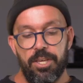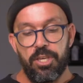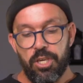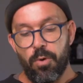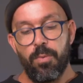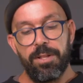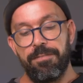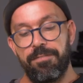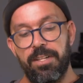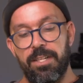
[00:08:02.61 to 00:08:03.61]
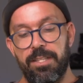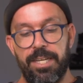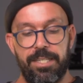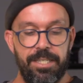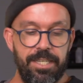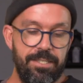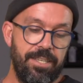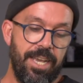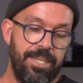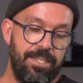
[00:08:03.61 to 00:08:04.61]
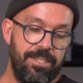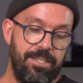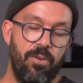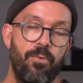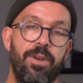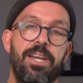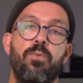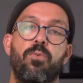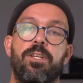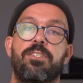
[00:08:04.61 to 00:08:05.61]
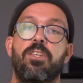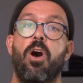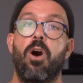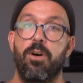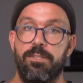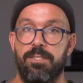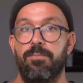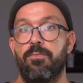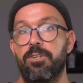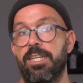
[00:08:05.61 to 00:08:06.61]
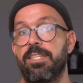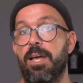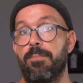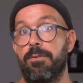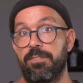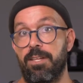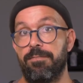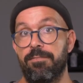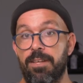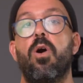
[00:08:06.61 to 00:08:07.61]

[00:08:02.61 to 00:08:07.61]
you will feel that this skate really works awesome for that type of stuff.